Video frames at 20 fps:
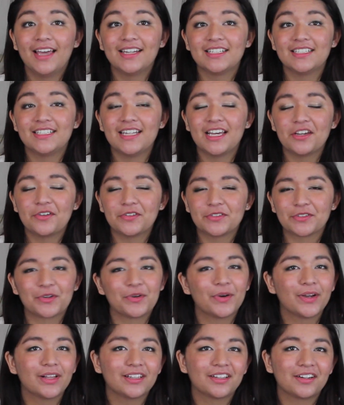Today was a
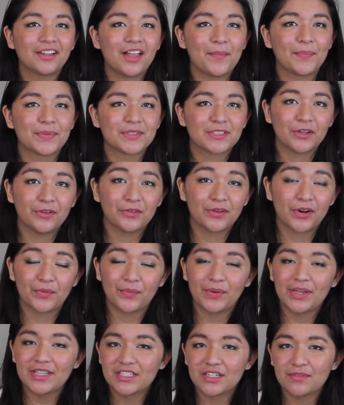quick little episode
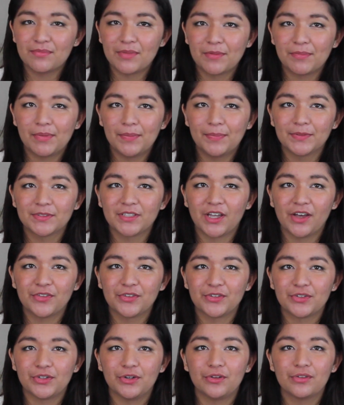on ways to make people
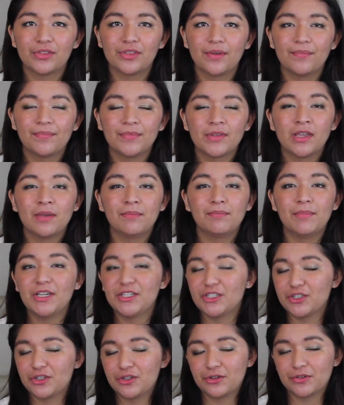tell the truth.
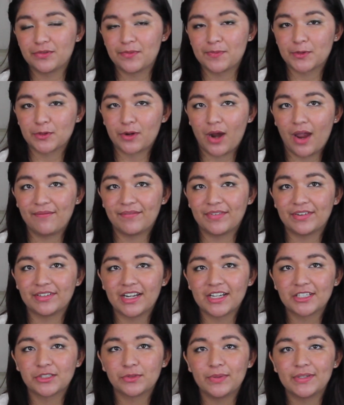Make sure you subscribe for
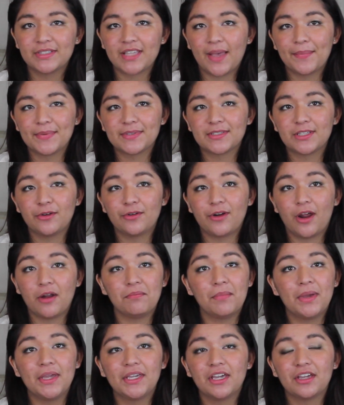next week's episode
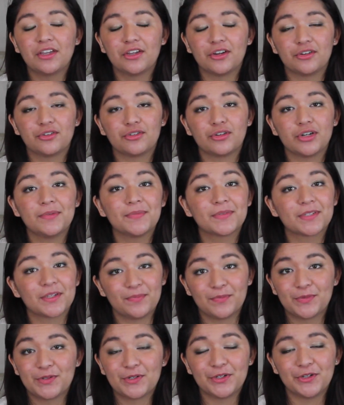on making your dreams
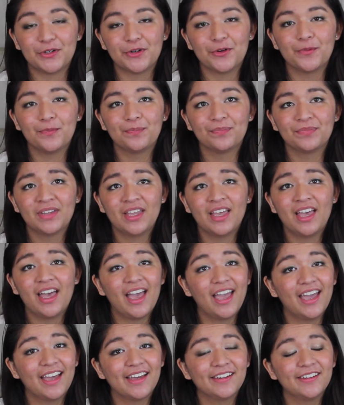come true.
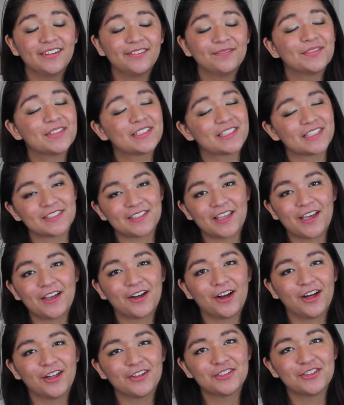And it's the
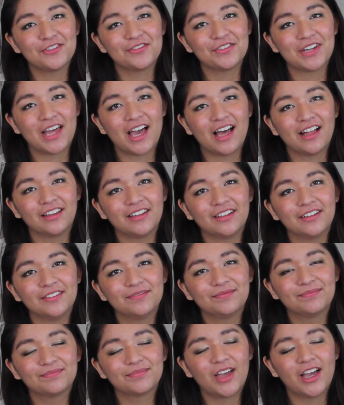psychology
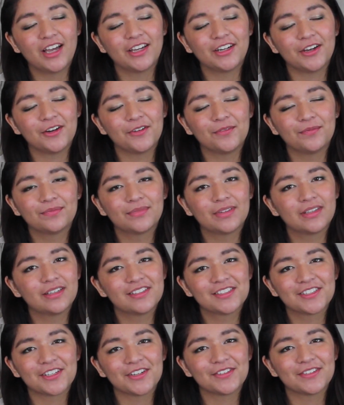finale. I know,
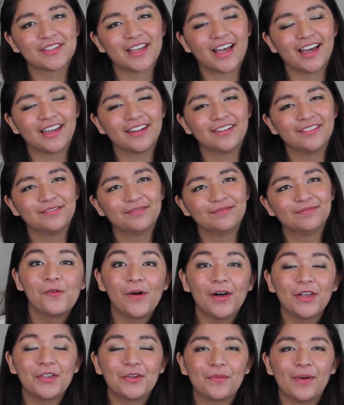so sad.
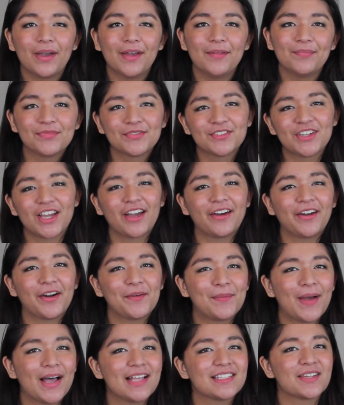While you wait, check out
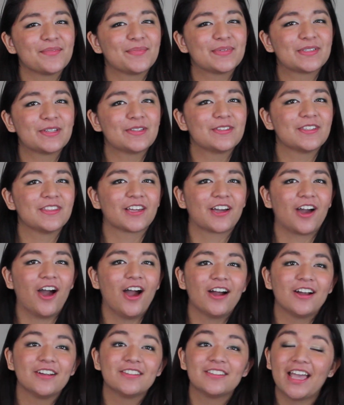our past episodes in the
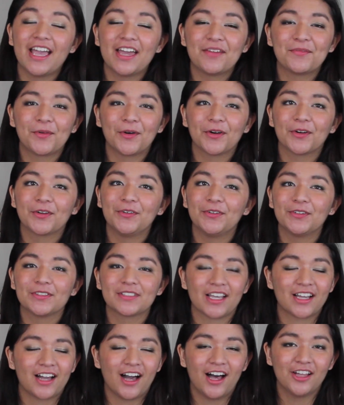cards and more
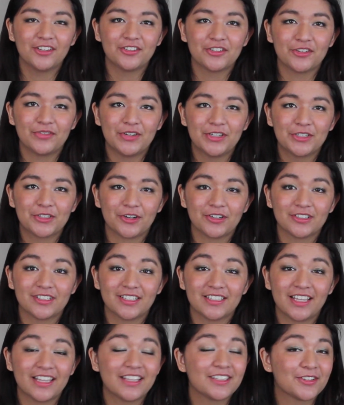cool psychology
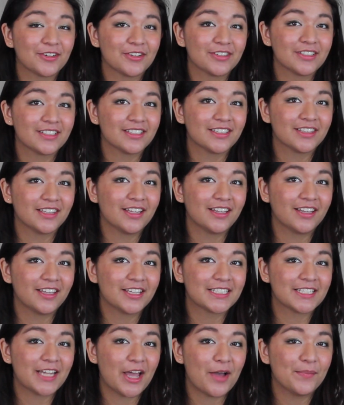resources and sources in the
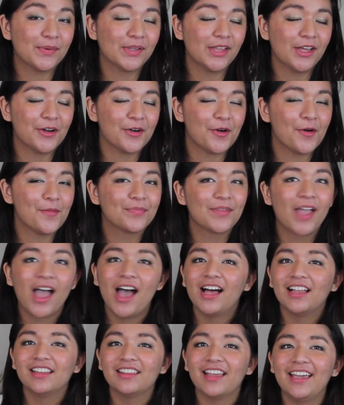links down below.
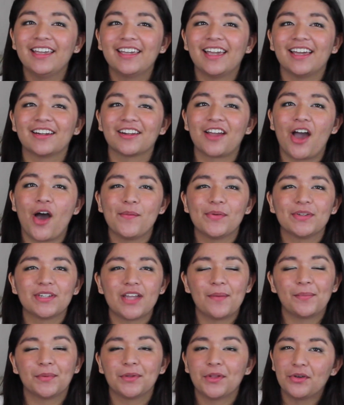Like and
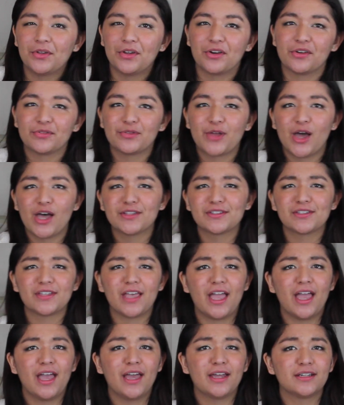comment down below your thoughts
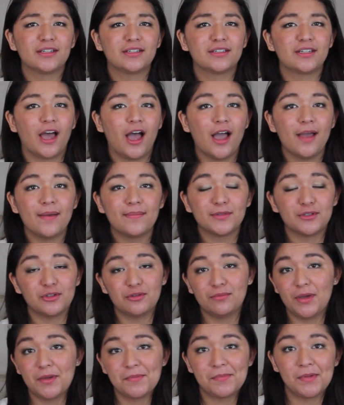and times
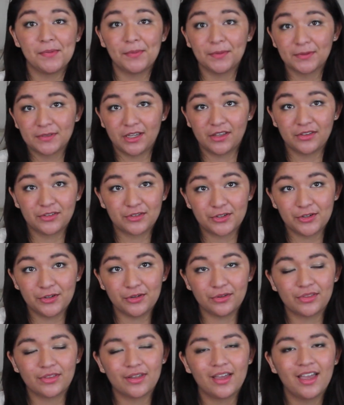you made people tell the
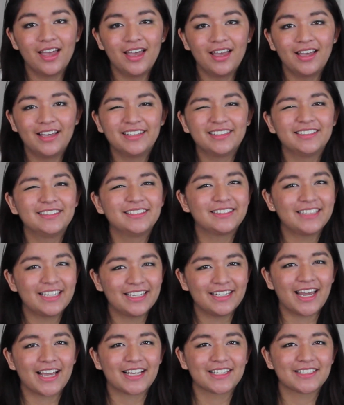truth.
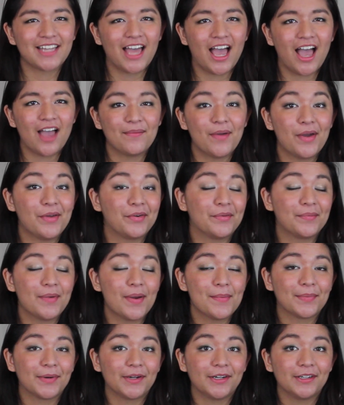See you next time, and
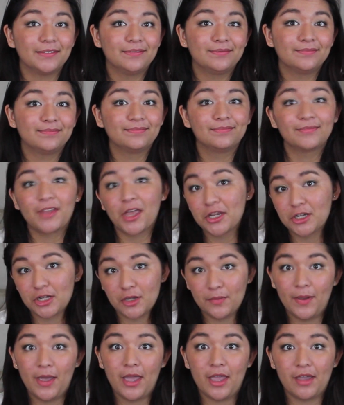remember
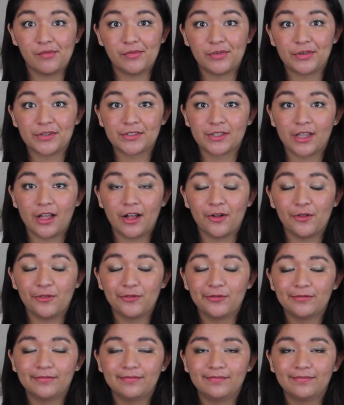to behave yourself.